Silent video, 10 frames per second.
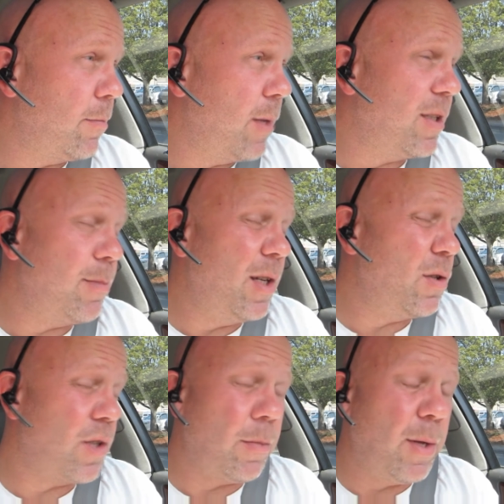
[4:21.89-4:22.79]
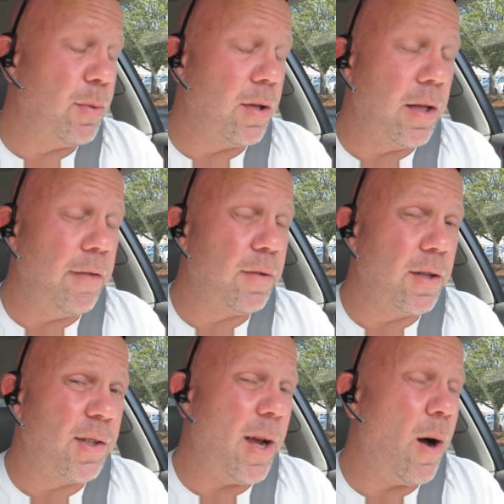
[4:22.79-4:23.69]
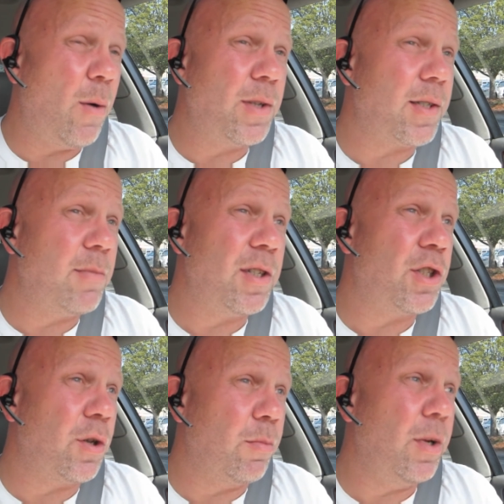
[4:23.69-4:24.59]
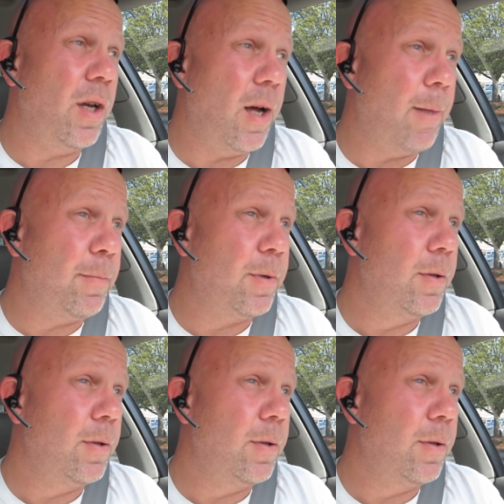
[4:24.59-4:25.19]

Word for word: maybe some interesting people to lift because they always seem to cheer me up.